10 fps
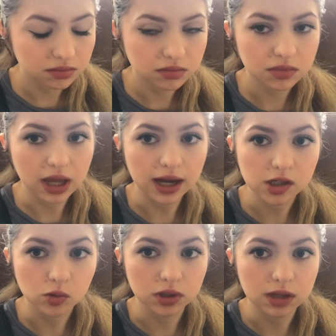the
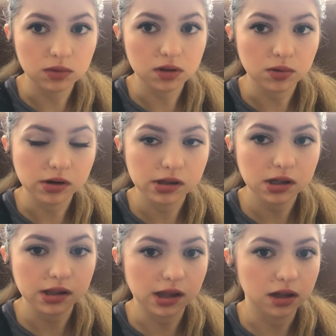actual name of the person,
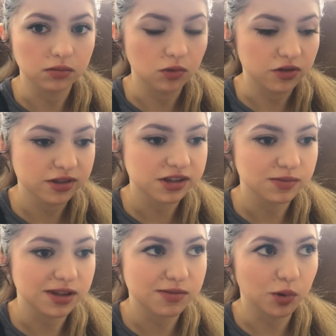because I want this to
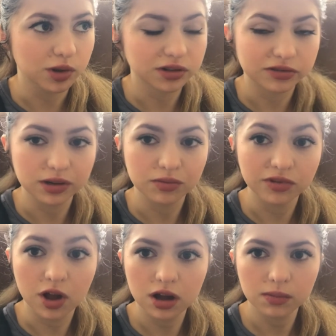be a spoiler-free
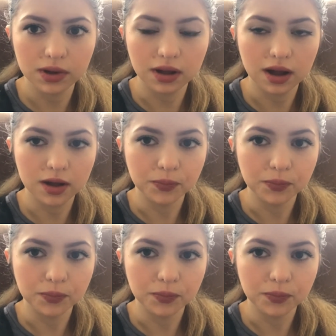vlog, but